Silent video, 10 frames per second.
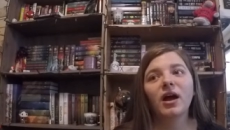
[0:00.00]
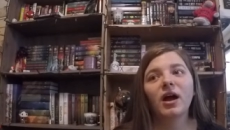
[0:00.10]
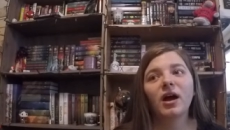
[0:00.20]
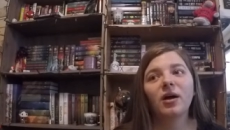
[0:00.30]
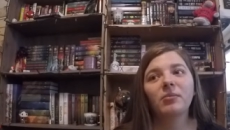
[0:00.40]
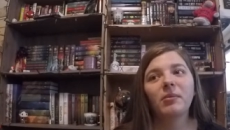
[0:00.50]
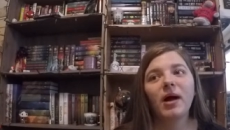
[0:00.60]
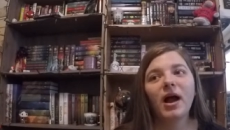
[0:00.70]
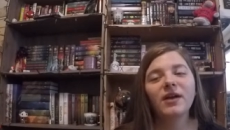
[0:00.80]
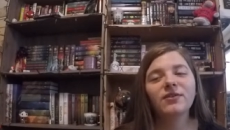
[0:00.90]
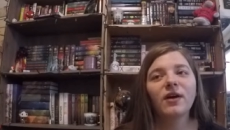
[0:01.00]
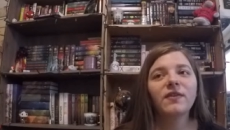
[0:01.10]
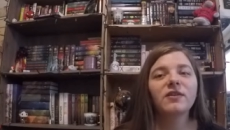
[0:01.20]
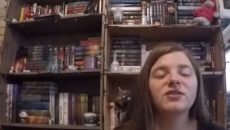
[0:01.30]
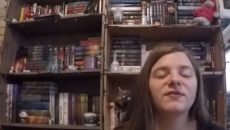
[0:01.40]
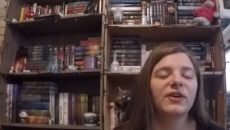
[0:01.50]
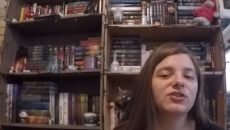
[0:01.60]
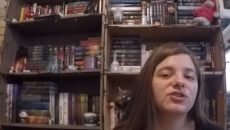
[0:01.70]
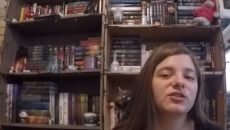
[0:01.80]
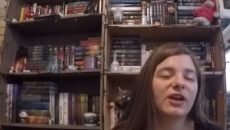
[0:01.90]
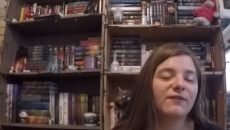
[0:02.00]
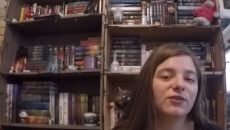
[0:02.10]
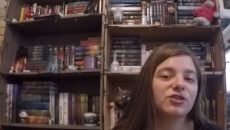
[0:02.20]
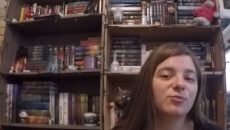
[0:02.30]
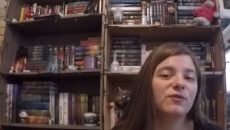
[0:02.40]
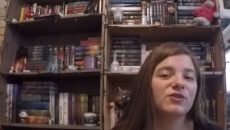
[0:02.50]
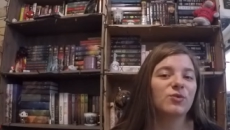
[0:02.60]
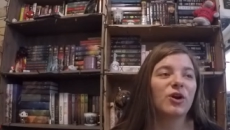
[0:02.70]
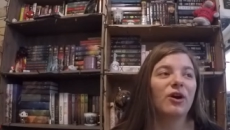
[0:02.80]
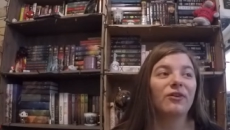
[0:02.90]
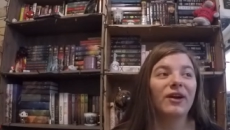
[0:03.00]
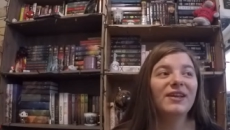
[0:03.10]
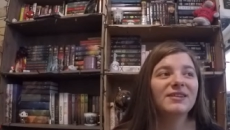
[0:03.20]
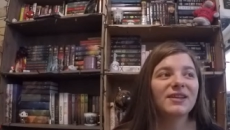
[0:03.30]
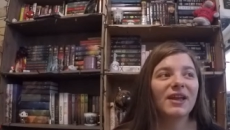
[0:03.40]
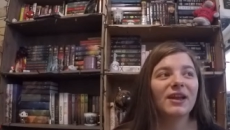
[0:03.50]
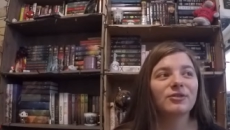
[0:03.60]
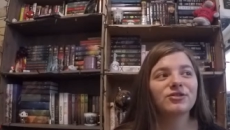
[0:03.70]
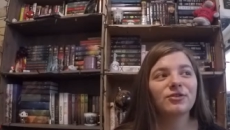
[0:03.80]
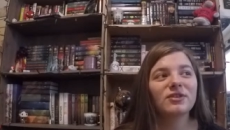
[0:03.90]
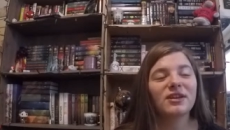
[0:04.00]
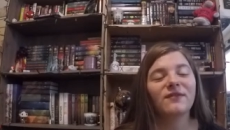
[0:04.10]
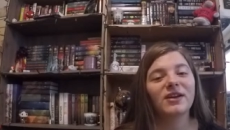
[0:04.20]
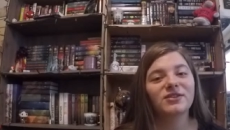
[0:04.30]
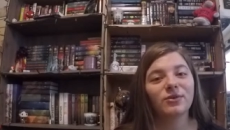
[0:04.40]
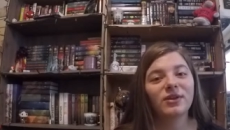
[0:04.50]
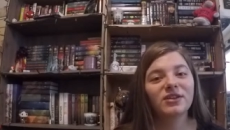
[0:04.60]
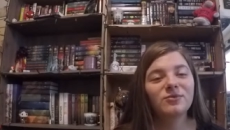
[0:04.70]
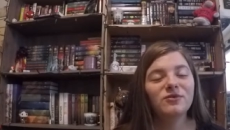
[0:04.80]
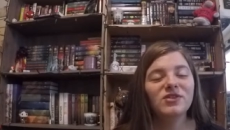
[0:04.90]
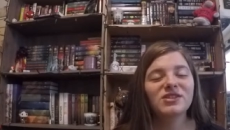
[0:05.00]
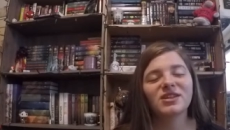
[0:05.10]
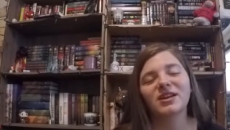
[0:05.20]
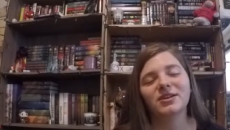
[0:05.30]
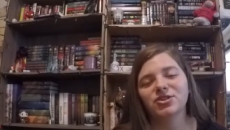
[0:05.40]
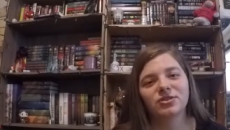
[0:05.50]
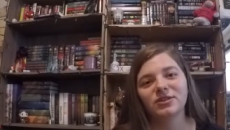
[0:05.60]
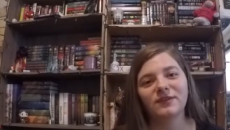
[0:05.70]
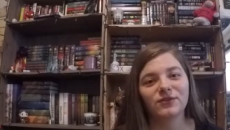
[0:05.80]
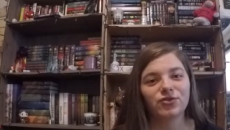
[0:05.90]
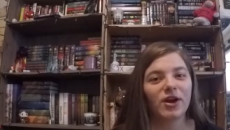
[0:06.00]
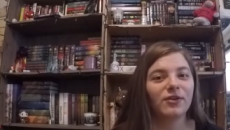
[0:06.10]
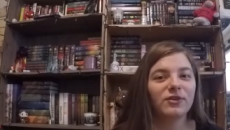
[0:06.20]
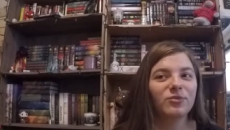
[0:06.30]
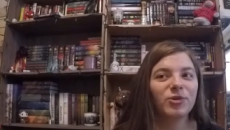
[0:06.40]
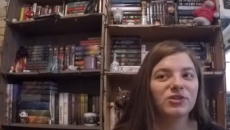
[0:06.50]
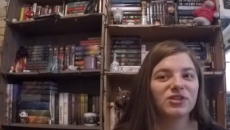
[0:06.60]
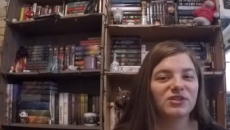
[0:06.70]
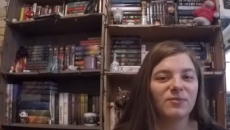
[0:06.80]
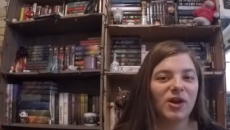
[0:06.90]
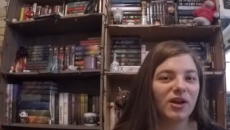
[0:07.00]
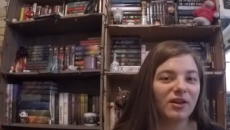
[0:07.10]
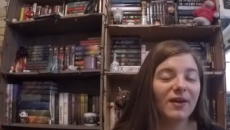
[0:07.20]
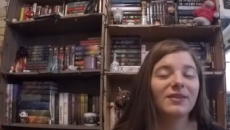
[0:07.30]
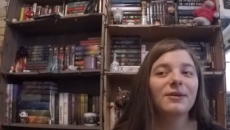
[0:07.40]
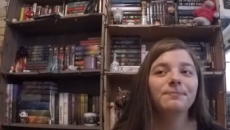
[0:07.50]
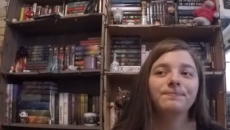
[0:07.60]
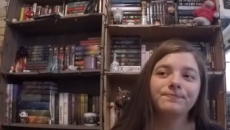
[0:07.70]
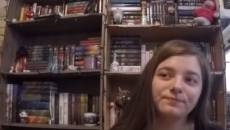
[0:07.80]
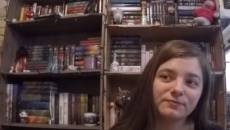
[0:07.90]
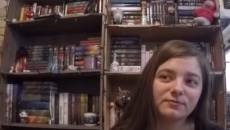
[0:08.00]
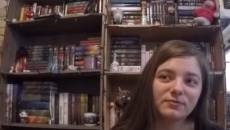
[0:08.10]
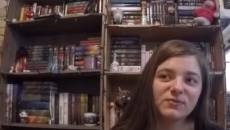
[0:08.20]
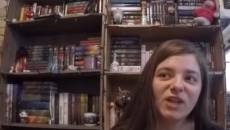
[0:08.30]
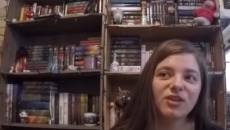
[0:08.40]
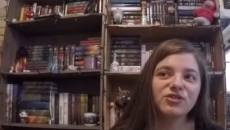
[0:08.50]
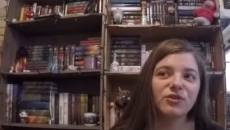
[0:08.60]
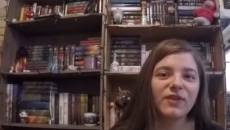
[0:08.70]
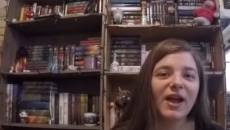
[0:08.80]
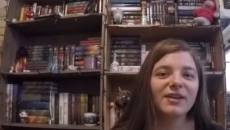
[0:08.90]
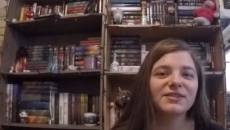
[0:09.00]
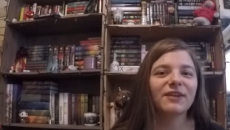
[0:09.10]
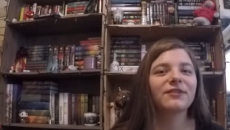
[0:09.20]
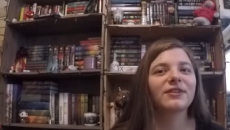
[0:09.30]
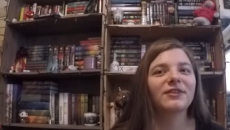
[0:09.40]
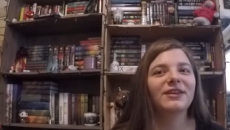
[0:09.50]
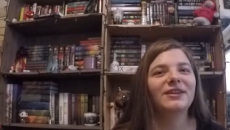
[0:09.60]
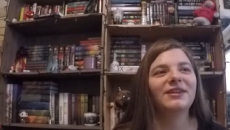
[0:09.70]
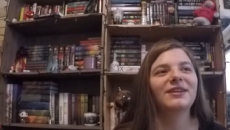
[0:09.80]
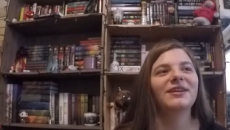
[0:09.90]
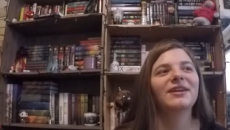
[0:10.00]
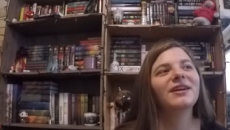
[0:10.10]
um, I thought the Divergent movies were alright, and I was told that if I don't like the movies, then I shouldn't even try to read the books because I'm not going to like them. So that definitely